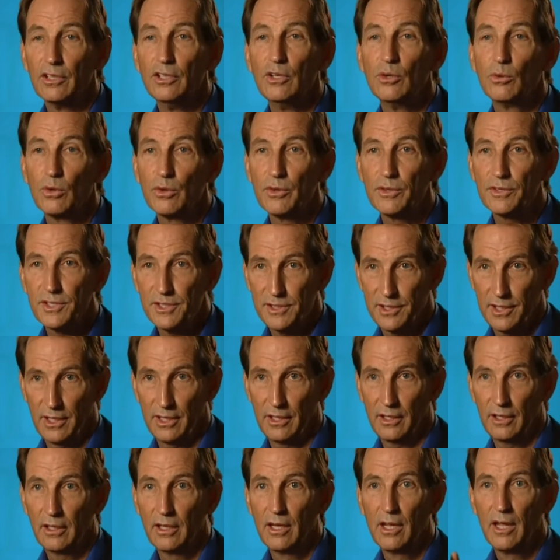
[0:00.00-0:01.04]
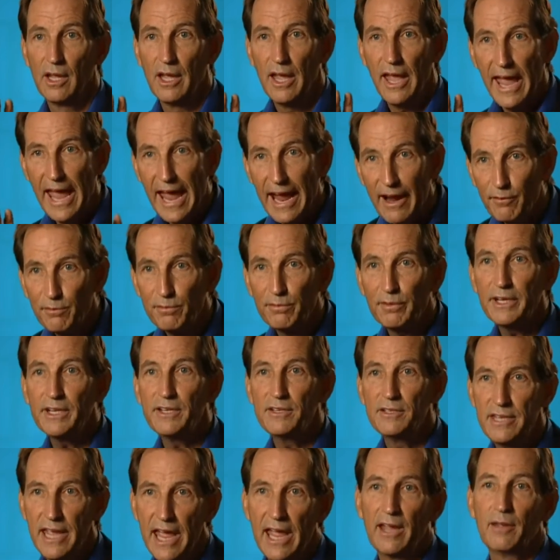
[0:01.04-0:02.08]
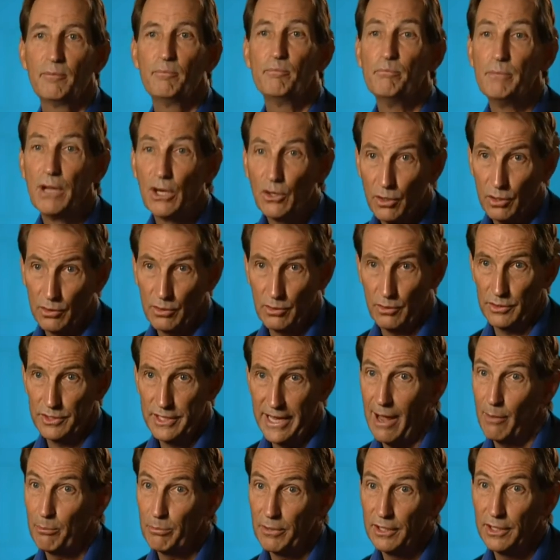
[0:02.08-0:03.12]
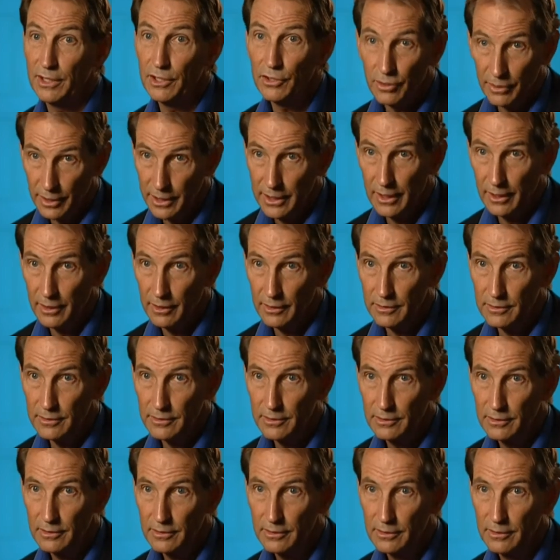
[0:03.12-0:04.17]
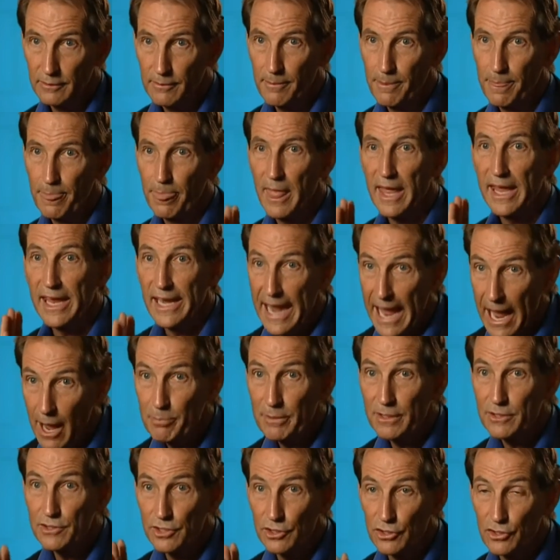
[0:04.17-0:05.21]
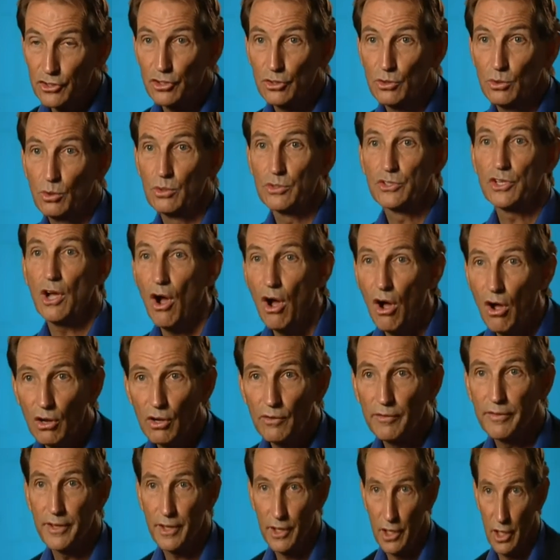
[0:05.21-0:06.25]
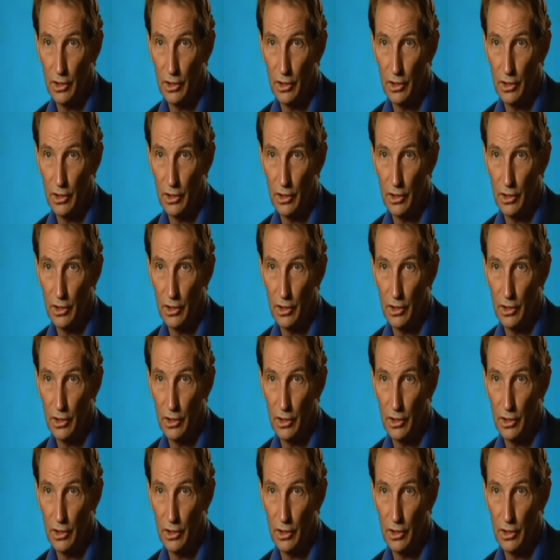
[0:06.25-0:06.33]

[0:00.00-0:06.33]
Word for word: you will see everyday miracles happen in your kids. It happens in schools all over the